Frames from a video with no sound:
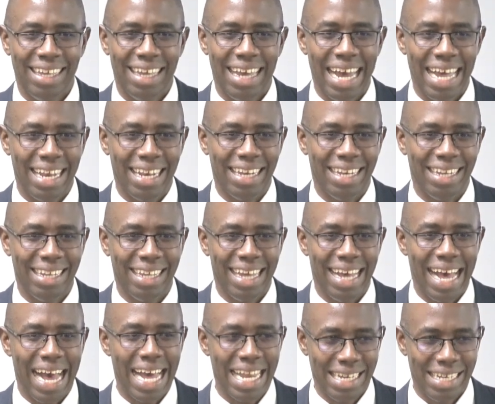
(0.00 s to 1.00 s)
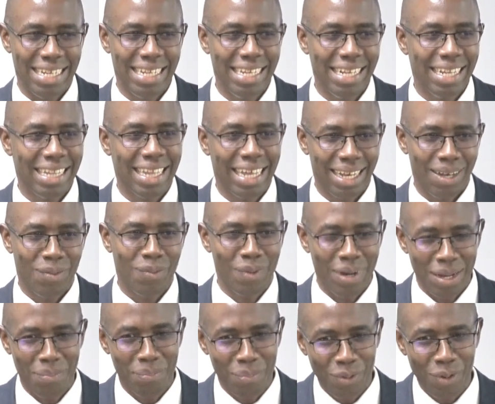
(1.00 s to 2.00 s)
And until that
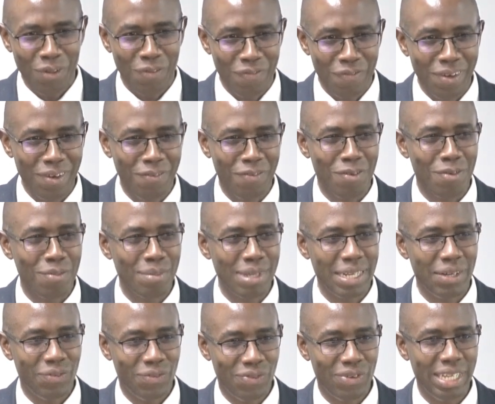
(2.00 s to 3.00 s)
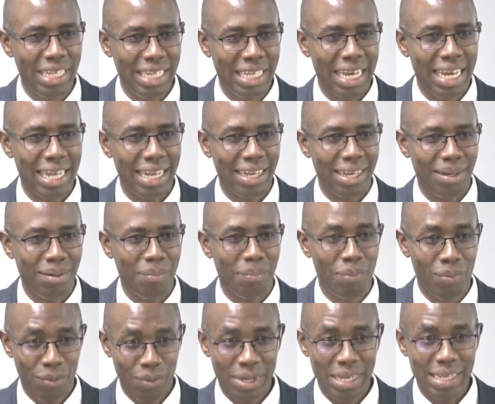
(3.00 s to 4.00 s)
one boy fell from the tree and
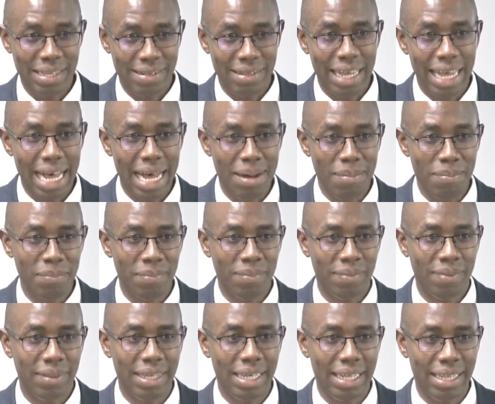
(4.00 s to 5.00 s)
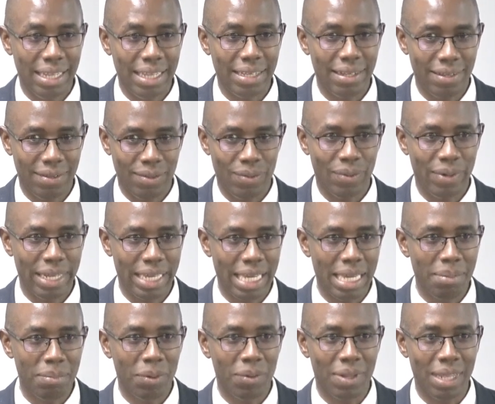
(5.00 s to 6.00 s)
broke his arm, then the story
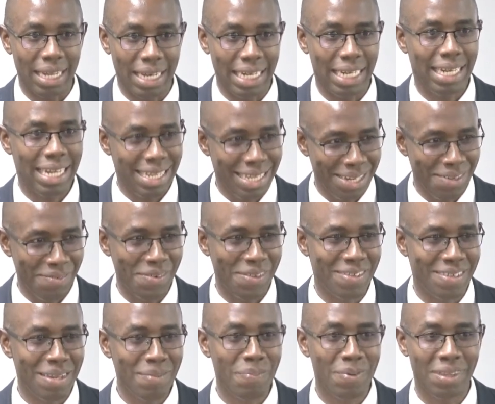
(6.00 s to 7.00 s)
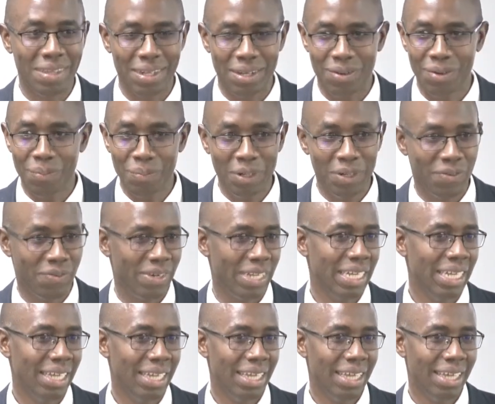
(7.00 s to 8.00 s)
came out that he doesn't even sleep in the
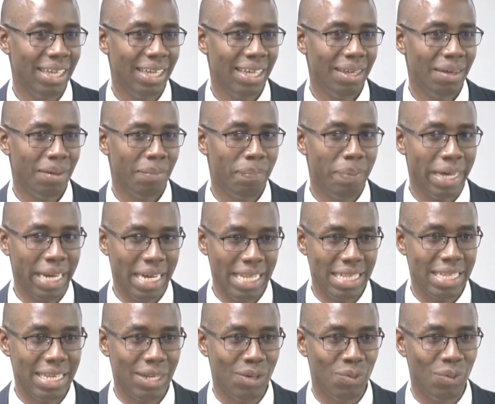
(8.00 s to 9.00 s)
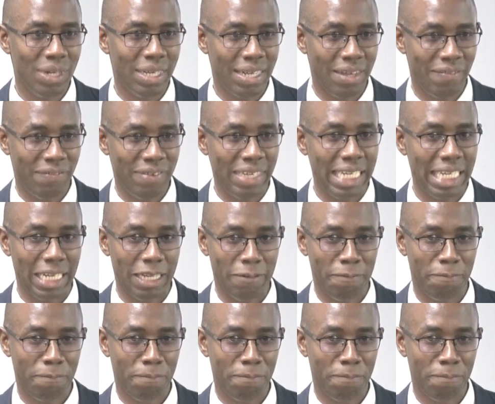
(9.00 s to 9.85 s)
dormitory. Parents had to intervene.